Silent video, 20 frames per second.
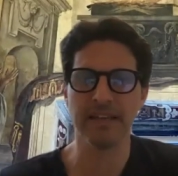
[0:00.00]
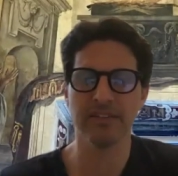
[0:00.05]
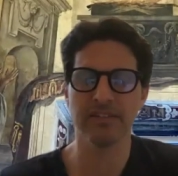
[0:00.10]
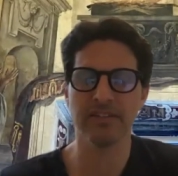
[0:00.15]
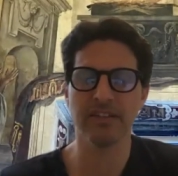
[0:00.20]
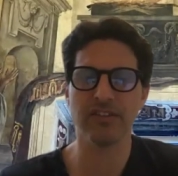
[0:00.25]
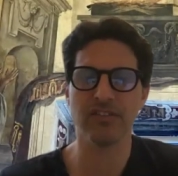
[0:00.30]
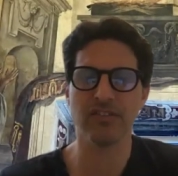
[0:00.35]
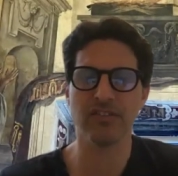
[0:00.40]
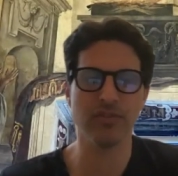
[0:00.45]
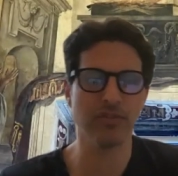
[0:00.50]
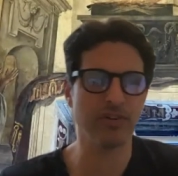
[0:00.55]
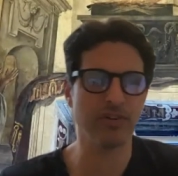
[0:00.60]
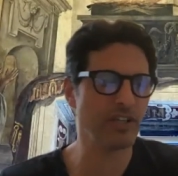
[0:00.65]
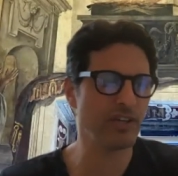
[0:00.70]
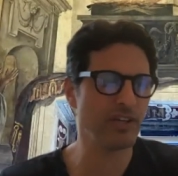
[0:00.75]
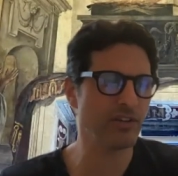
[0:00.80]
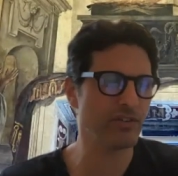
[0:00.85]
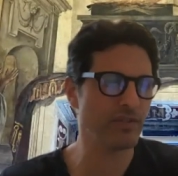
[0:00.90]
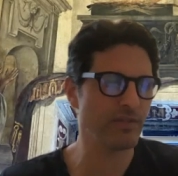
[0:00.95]
So that's 30
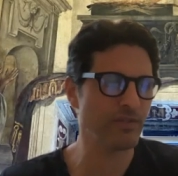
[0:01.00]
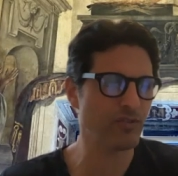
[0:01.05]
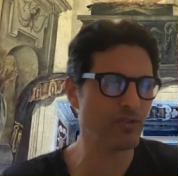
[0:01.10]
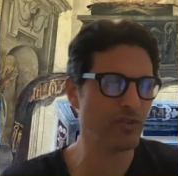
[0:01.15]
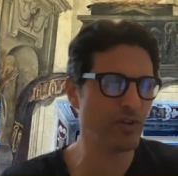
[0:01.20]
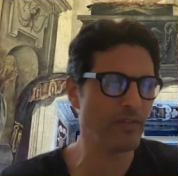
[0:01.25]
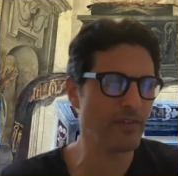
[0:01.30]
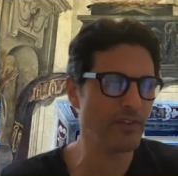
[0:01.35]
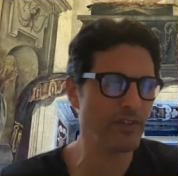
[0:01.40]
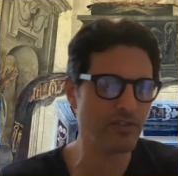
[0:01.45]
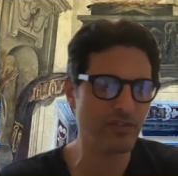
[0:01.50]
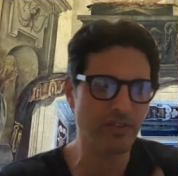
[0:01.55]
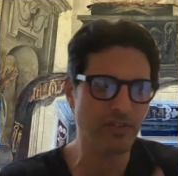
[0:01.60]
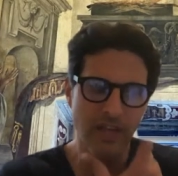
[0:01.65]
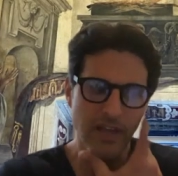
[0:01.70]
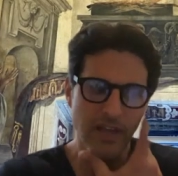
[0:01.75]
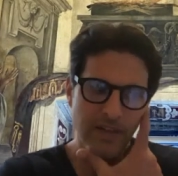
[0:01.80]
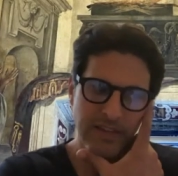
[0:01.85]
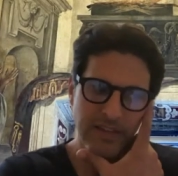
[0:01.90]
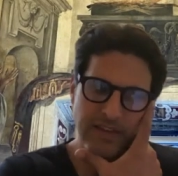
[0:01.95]
years of service.
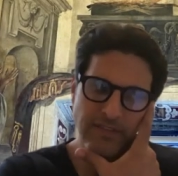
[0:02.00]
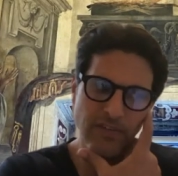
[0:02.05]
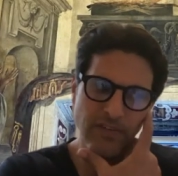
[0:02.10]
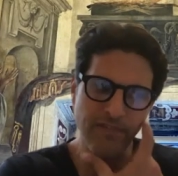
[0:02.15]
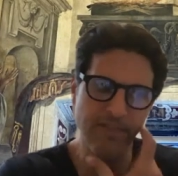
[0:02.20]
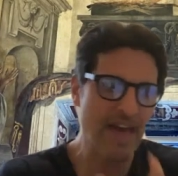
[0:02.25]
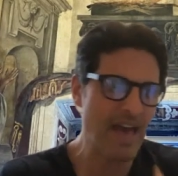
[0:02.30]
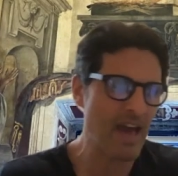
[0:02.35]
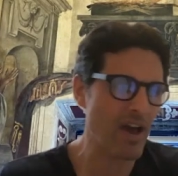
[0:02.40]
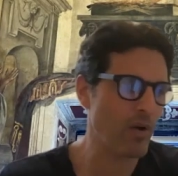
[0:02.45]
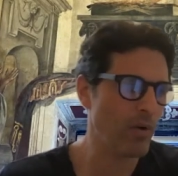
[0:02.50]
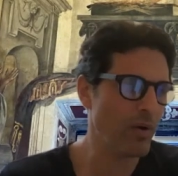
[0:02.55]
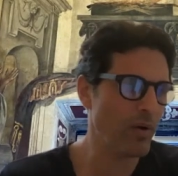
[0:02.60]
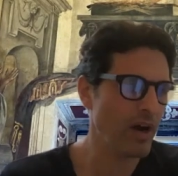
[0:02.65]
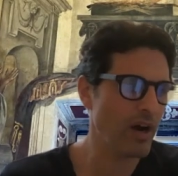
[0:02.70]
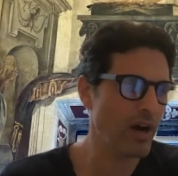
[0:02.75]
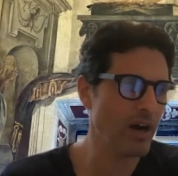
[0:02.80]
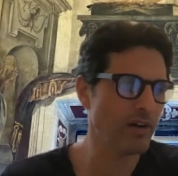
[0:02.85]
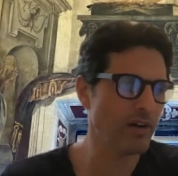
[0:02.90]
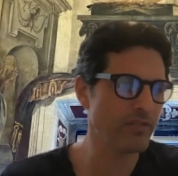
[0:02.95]
They have a vow
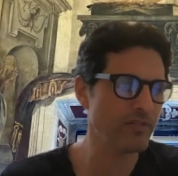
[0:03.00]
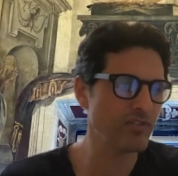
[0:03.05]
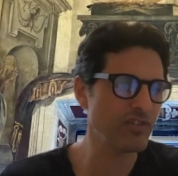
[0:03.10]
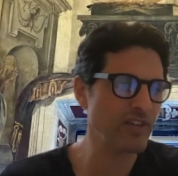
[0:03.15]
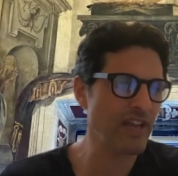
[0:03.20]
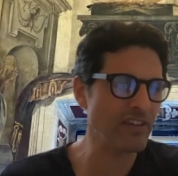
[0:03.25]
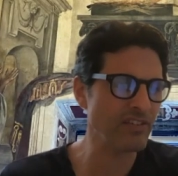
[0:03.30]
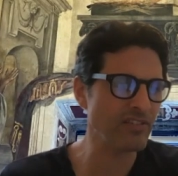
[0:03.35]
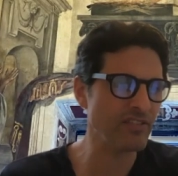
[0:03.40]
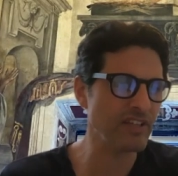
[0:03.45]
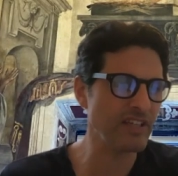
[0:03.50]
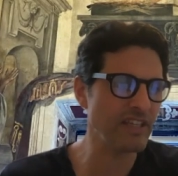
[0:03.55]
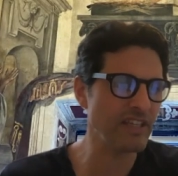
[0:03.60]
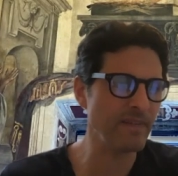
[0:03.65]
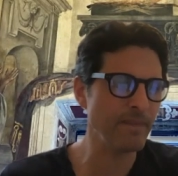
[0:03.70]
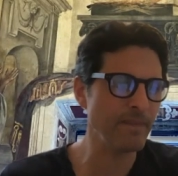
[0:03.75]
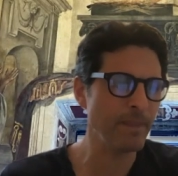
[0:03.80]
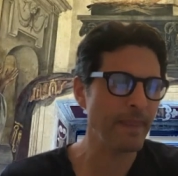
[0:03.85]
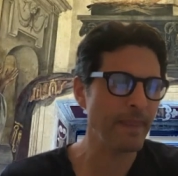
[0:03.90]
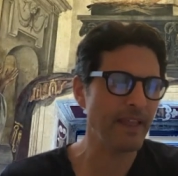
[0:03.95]
of
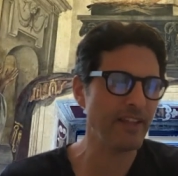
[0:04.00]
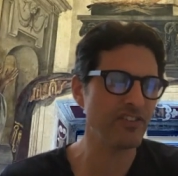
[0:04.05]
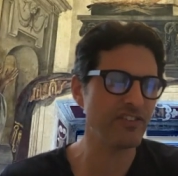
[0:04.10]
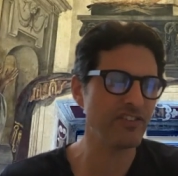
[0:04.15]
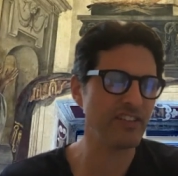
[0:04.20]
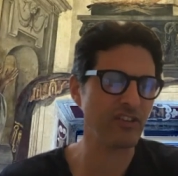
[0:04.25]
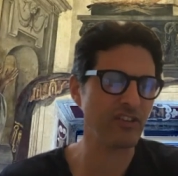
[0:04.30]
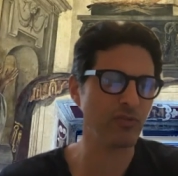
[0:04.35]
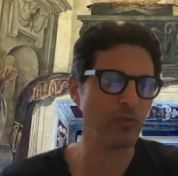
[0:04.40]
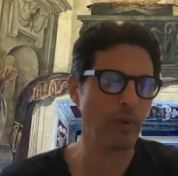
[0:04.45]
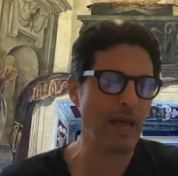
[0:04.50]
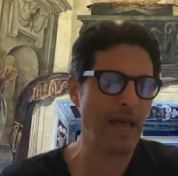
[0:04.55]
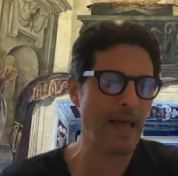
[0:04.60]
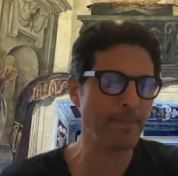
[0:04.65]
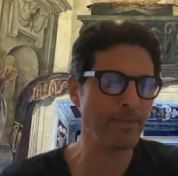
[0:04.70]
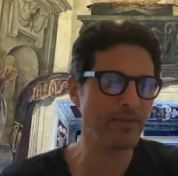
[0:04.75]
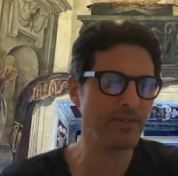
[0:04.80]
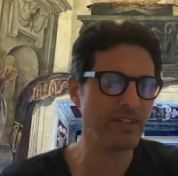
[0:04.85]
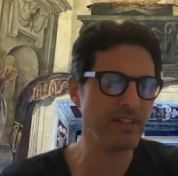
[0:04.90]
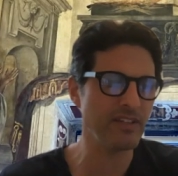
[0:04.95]
chastity and sexual
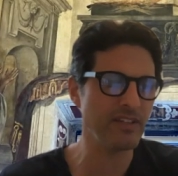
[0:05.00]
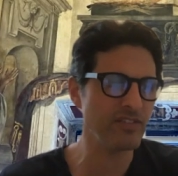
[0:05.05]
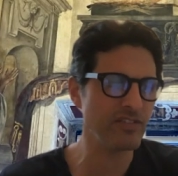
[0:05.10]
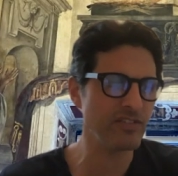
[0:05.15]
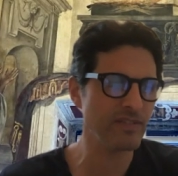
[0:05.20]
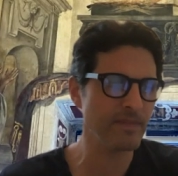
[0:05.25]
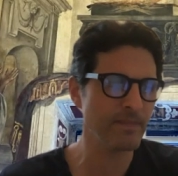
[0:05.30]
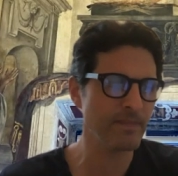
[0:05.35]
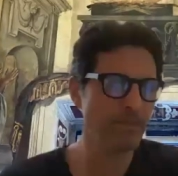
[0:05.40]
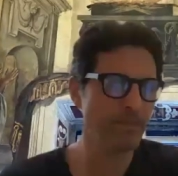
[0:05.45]
abstinence.